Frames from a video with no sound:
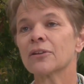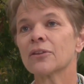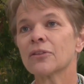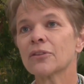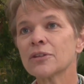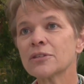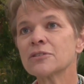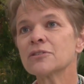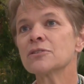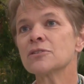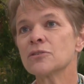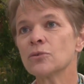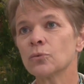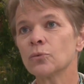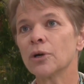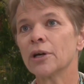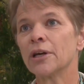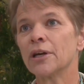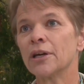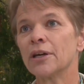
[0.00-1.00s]
This is a
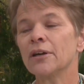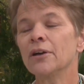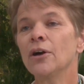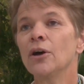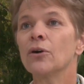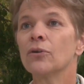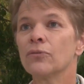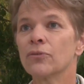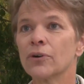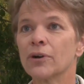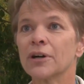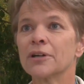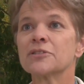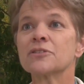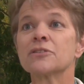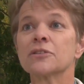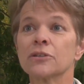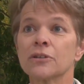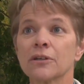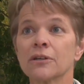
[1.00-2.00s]
way for us
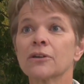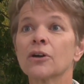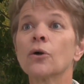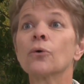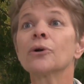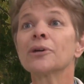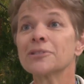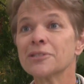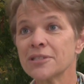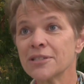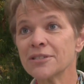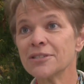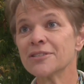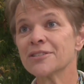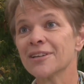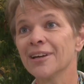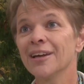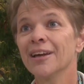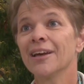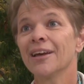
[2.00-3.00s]
to coexist